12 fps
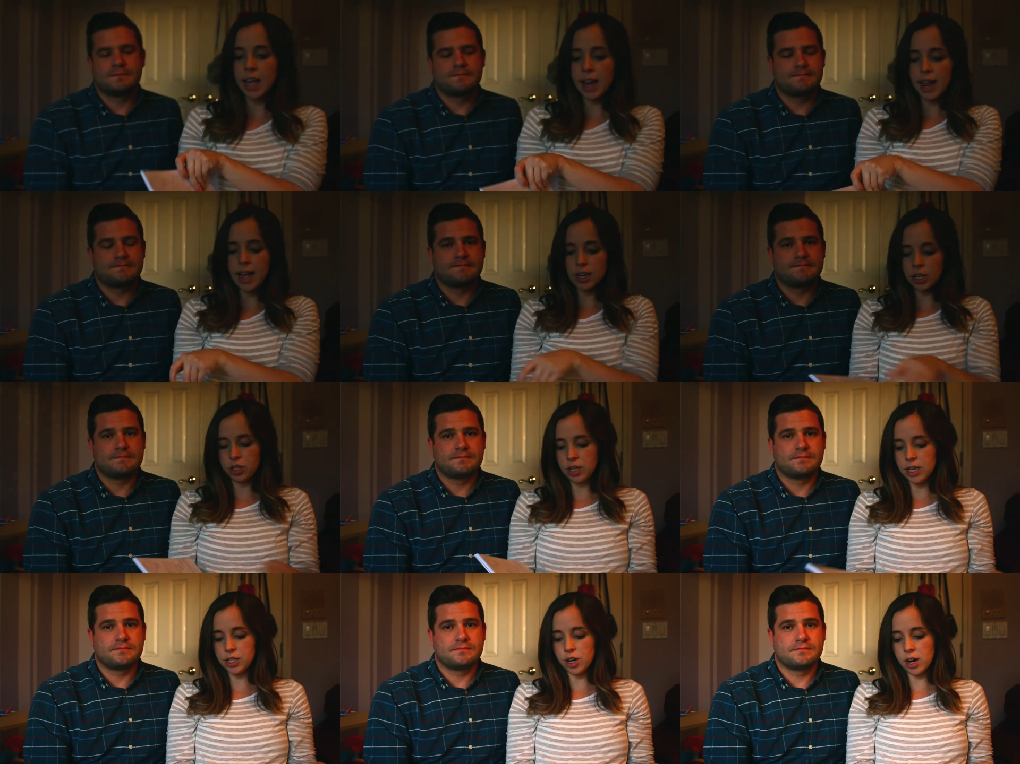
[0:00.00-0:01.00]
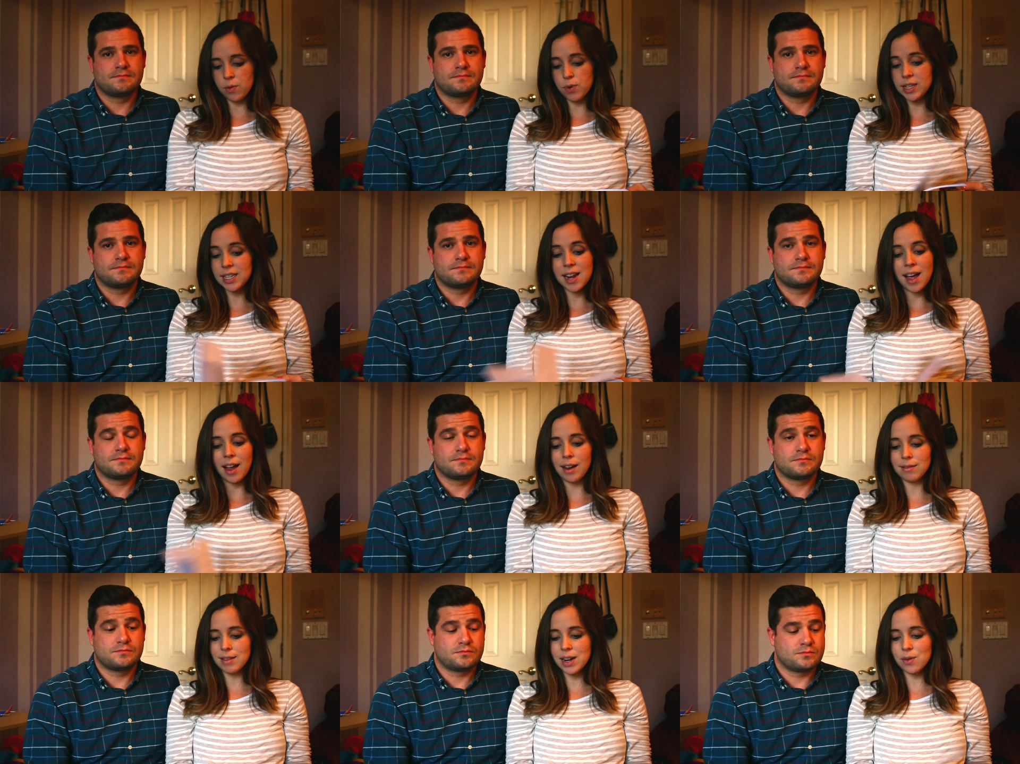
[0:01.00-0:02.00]
Speaker 1: And I actually started one
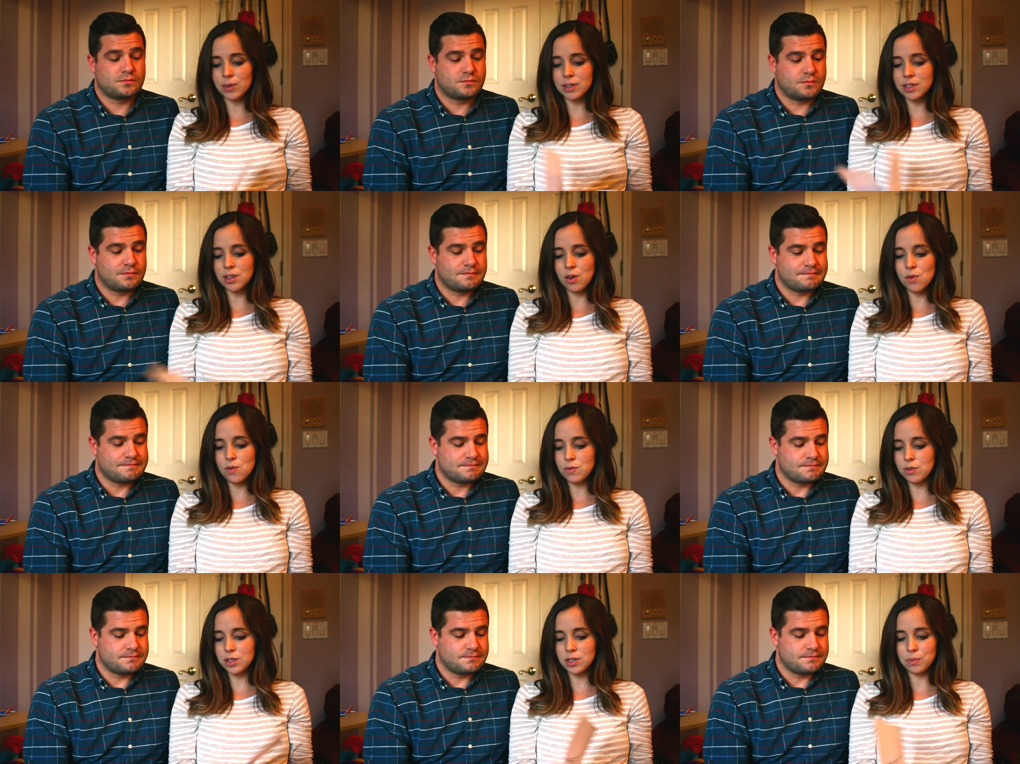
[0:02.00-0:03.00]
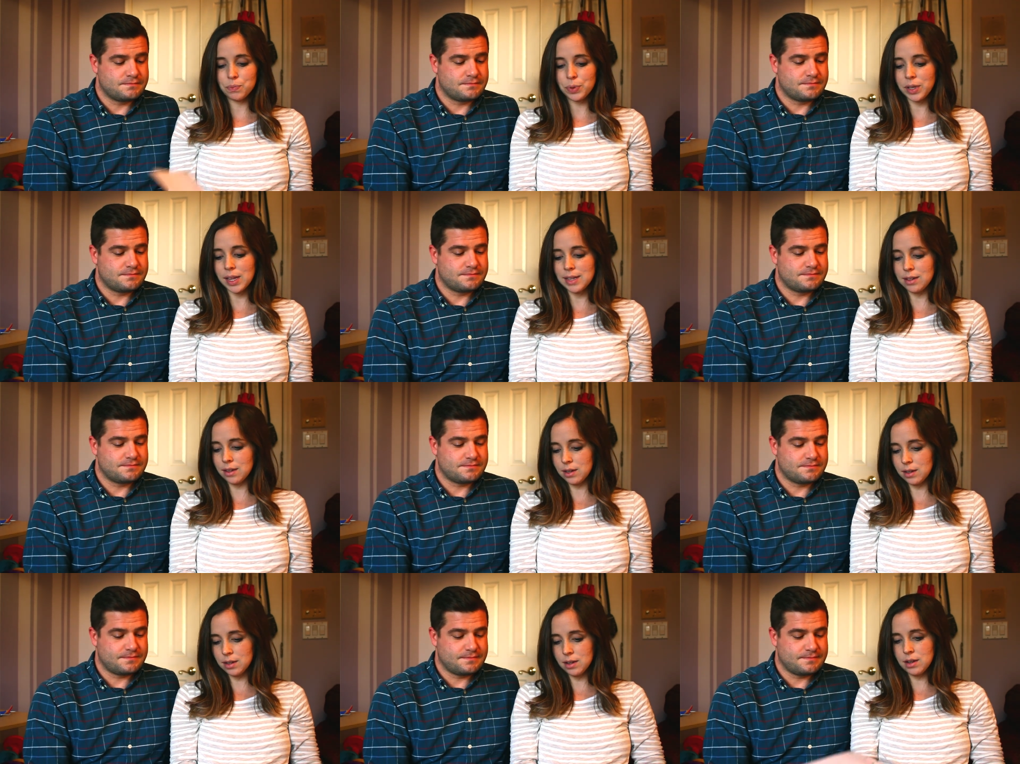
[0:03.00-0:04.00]
today, and it was so just
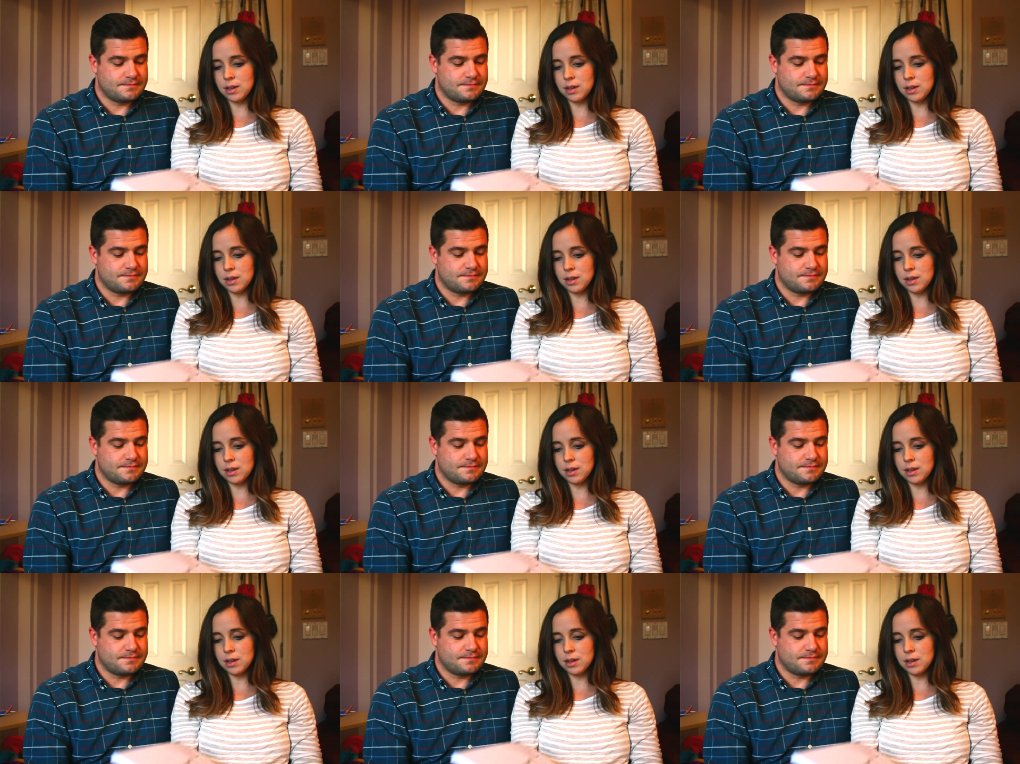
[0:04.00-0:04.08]
pleasant.